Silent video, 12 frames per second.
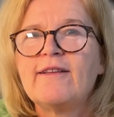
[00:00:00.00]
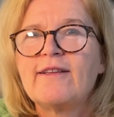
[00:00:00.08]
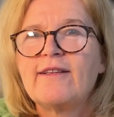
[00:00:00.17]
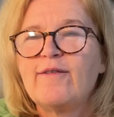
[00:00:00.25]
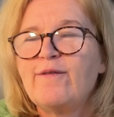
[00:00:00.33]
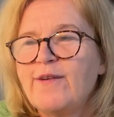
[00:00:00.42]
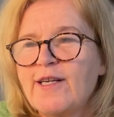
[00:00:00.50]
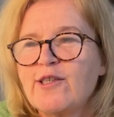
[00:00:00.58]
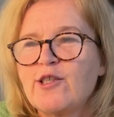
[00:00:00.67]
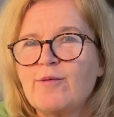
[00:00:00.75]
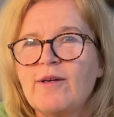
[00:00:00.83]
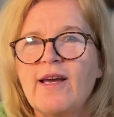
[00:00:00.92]
the
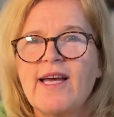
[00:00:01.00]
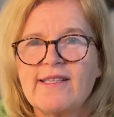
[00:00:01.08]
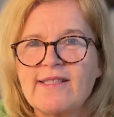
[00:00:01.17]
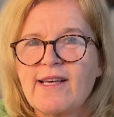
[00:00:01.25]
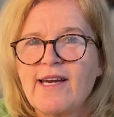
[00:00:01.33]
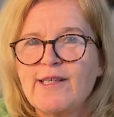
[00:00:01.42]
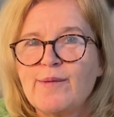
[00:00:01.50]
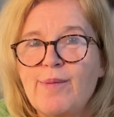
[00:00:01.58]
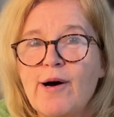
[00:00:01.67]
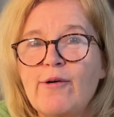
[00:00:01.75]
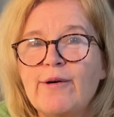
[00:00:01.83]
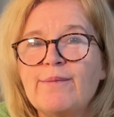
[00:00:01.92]
finished and signed
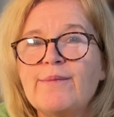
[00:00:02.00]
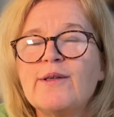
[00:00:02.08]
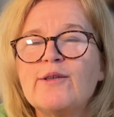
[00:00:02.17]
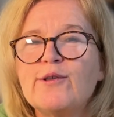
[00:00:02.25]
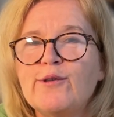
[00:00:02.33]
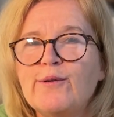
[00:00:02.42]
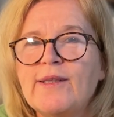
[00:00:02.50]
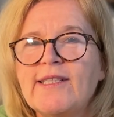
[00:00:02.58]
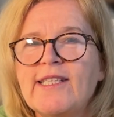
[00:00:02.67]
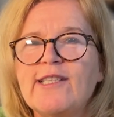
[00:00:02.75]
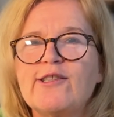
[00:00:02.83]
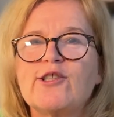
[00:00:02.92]
poem to the
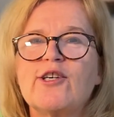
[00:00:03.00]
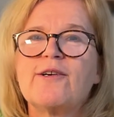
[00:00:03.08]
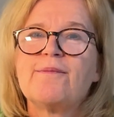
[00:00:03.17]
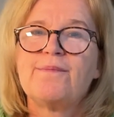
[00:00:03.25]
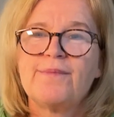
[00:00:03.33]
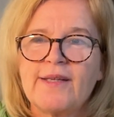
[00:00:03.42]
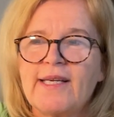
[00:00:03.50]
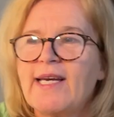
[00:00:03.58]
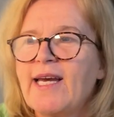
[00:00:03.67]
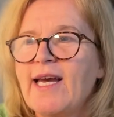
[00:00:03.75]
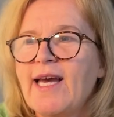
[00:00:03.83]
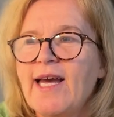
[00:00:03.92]
teacher.
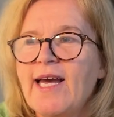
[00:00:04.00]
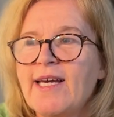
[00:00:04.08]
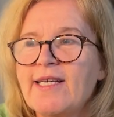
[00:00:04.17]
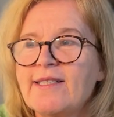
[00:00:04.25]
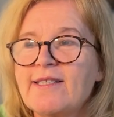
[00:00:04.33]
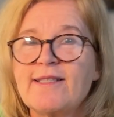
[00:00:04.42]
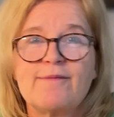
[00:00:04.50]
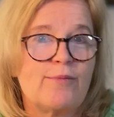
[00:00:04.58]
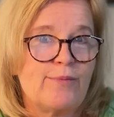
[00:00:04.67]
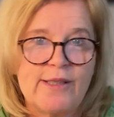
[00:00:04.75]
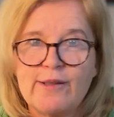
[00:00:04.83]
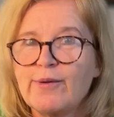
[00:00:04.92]
And
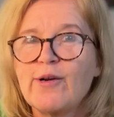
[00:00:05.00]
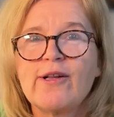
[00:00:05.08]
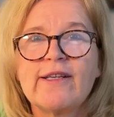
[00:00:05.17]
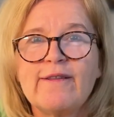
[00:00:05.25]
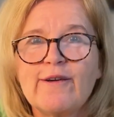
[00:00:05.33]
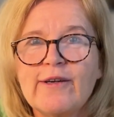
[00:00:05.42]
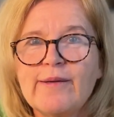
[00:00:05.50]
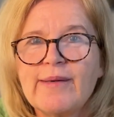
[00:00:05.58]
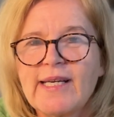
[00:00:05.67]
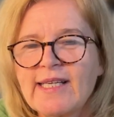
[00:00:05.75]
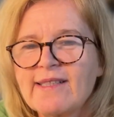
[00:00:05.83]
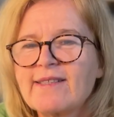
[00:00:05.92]
we do it all in 30
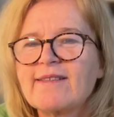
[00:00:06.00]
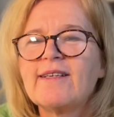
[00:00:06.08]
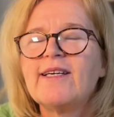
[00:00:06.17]
minutes.